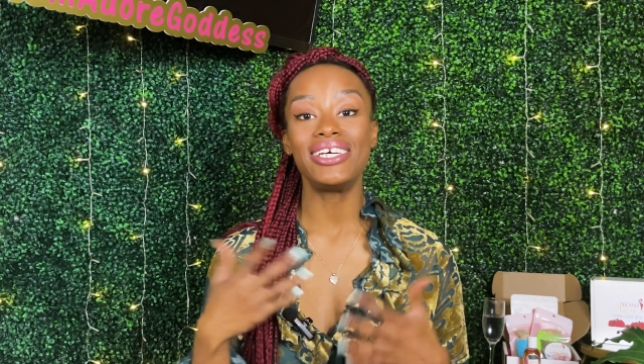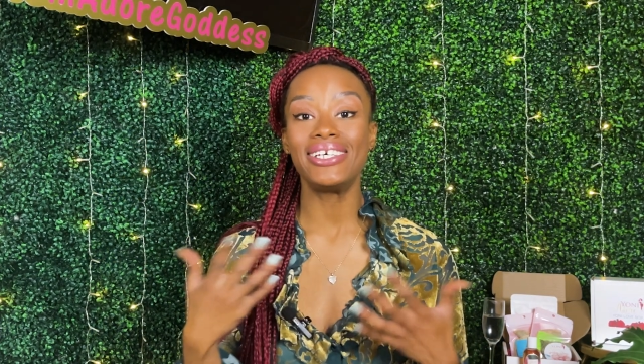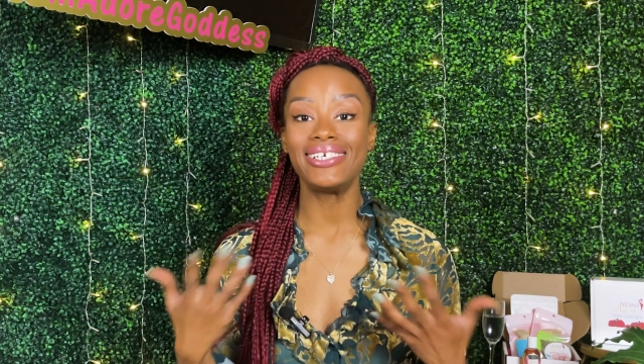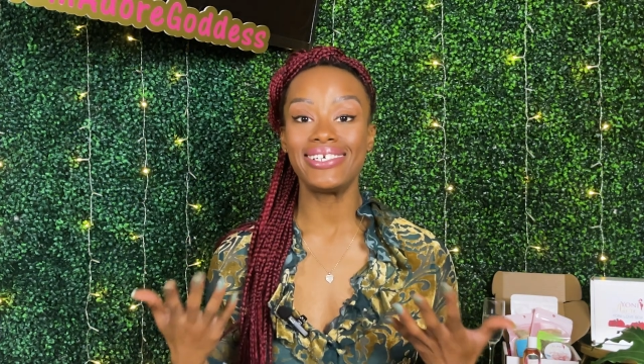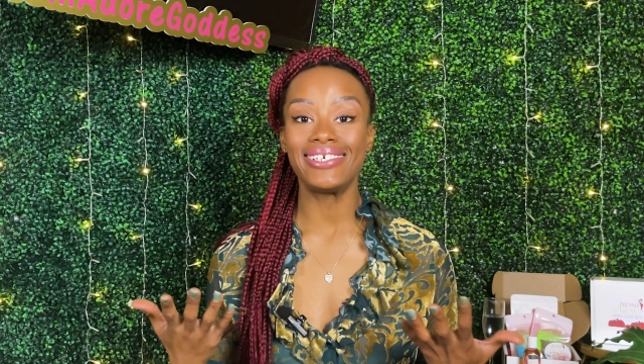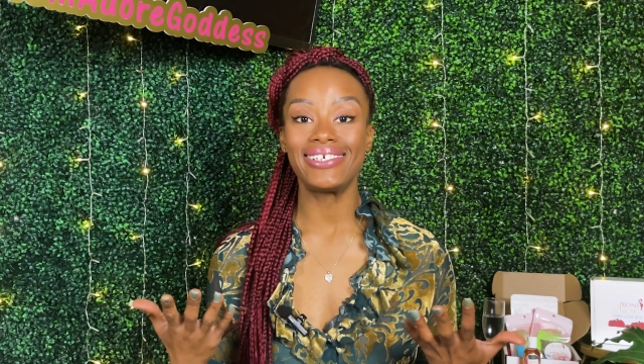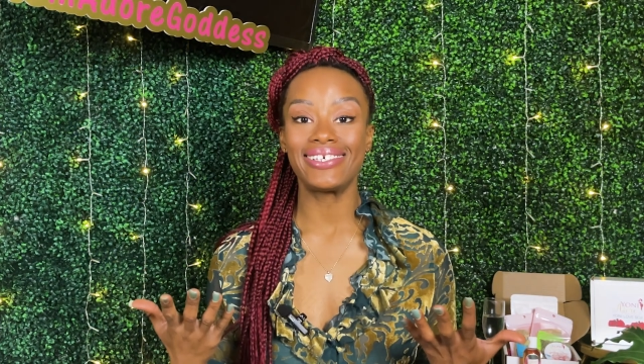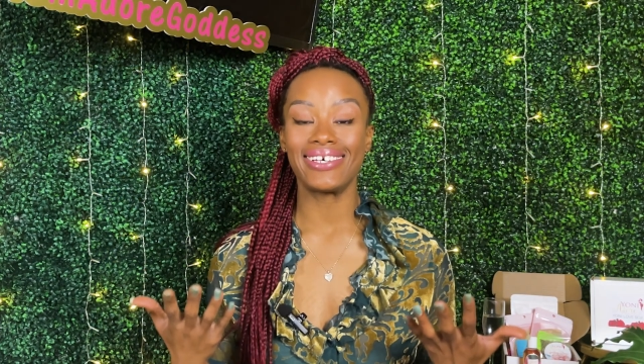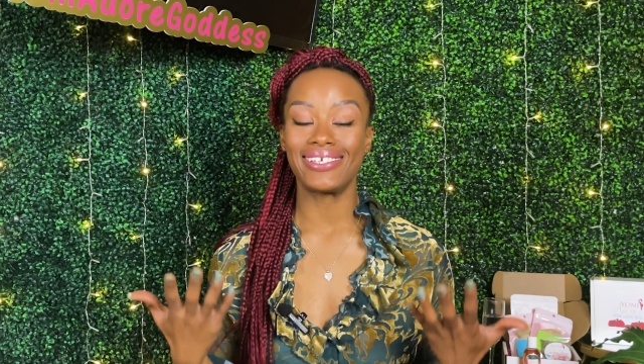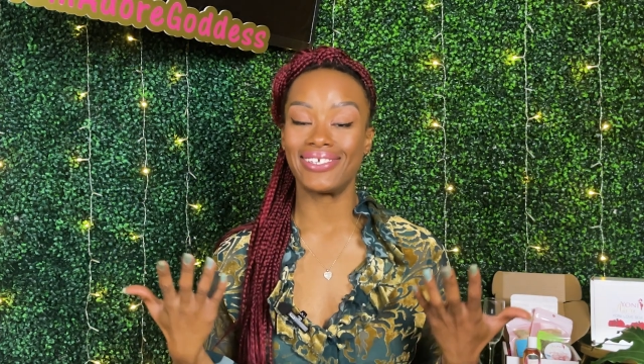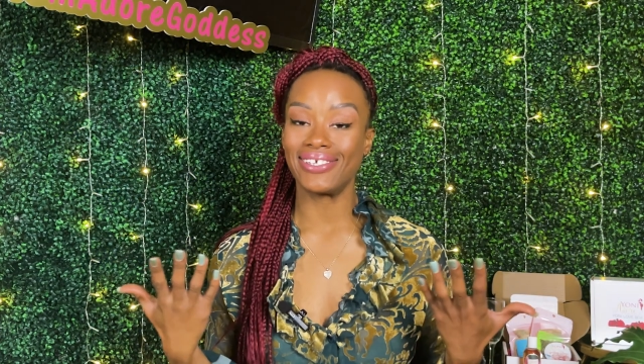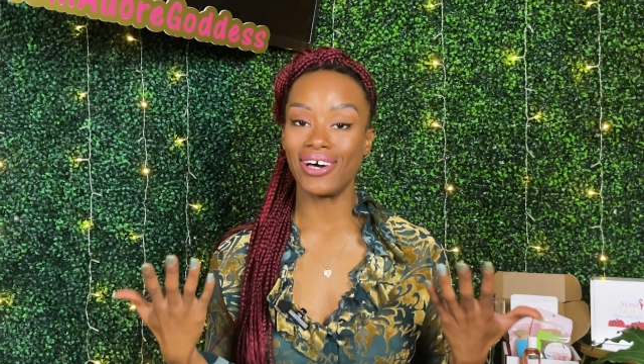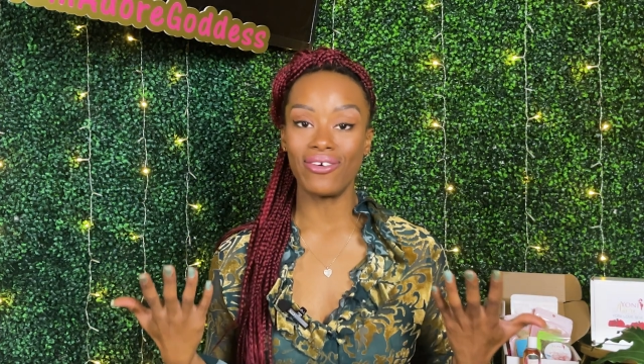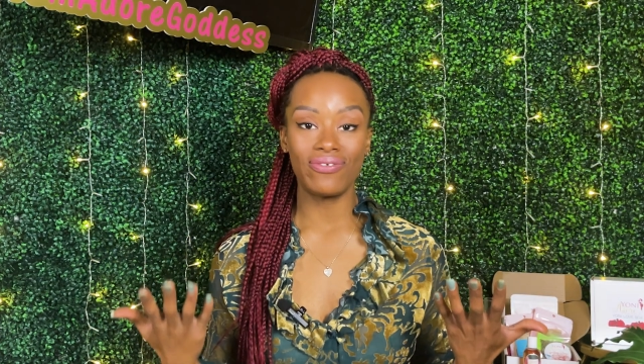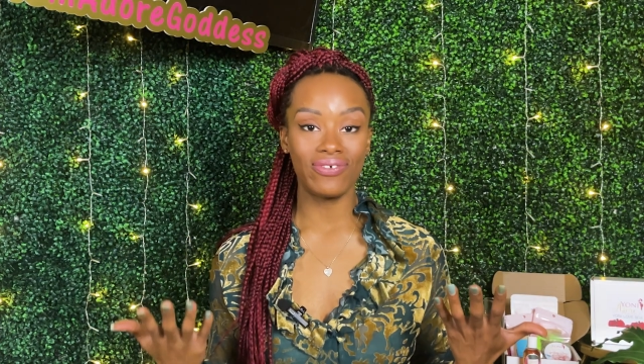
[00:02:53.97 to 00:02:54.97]
is
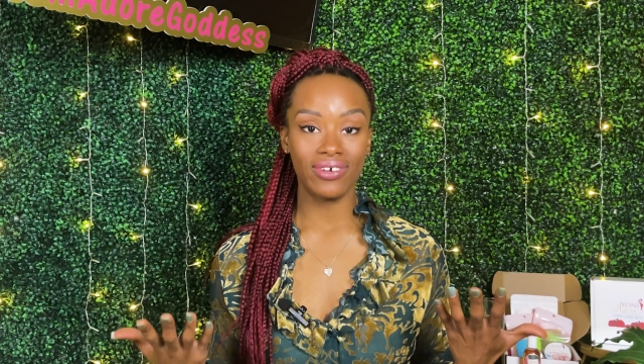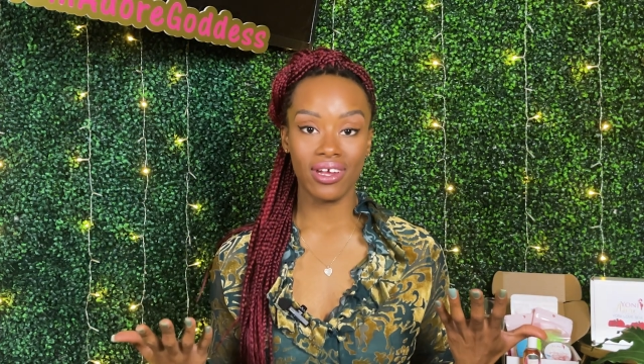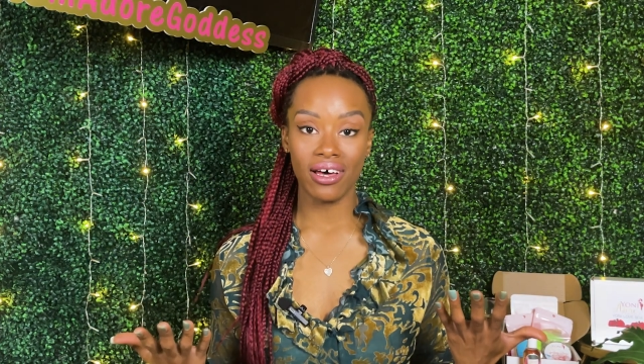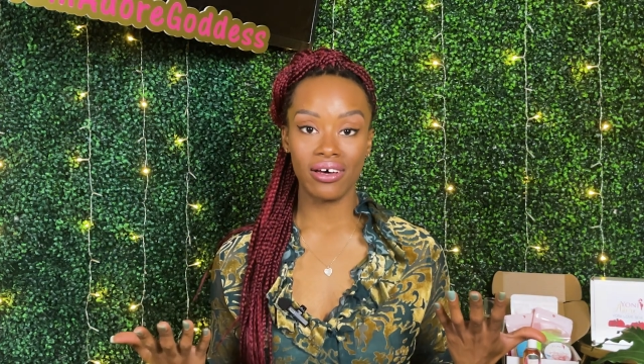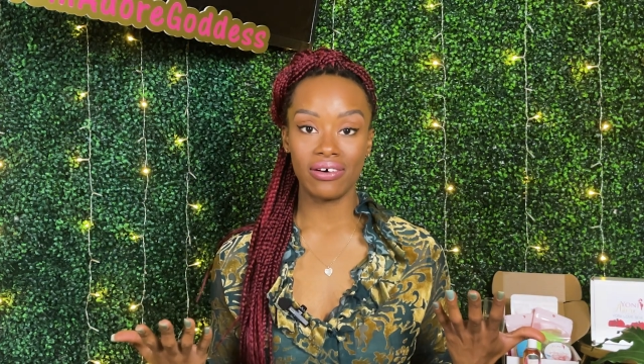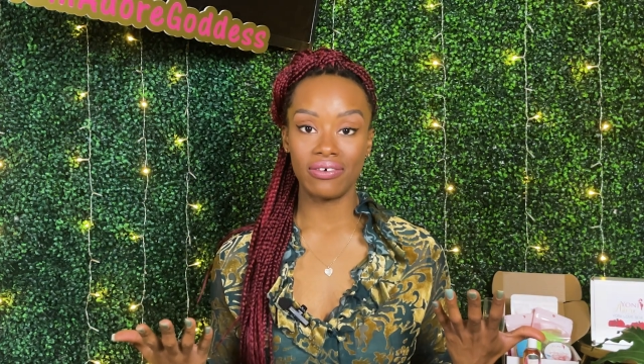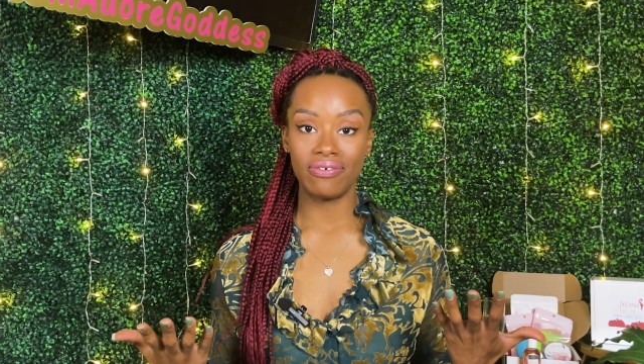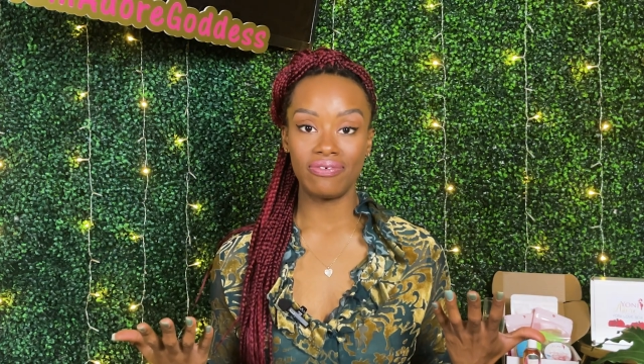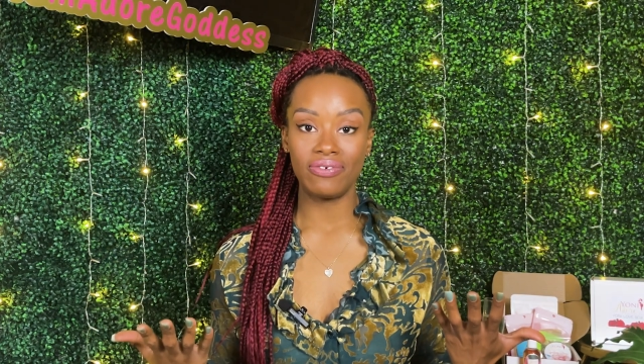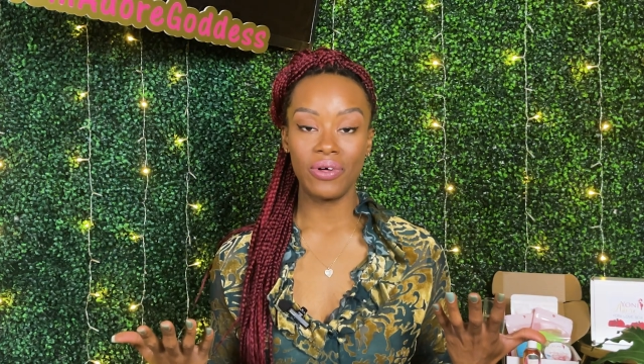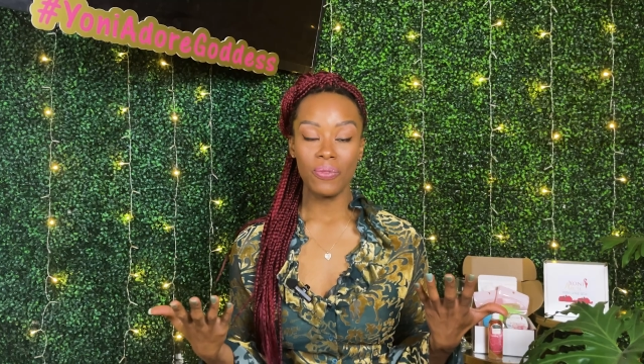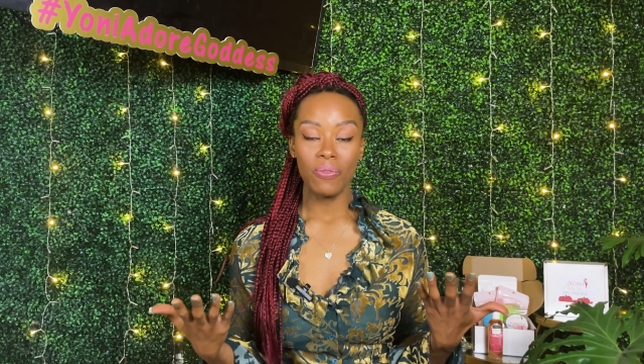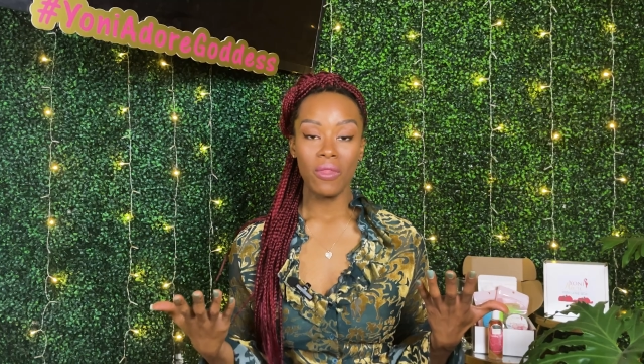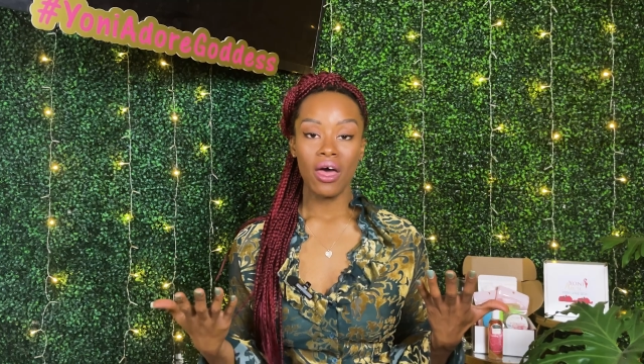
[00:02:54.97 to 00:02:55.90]
self love.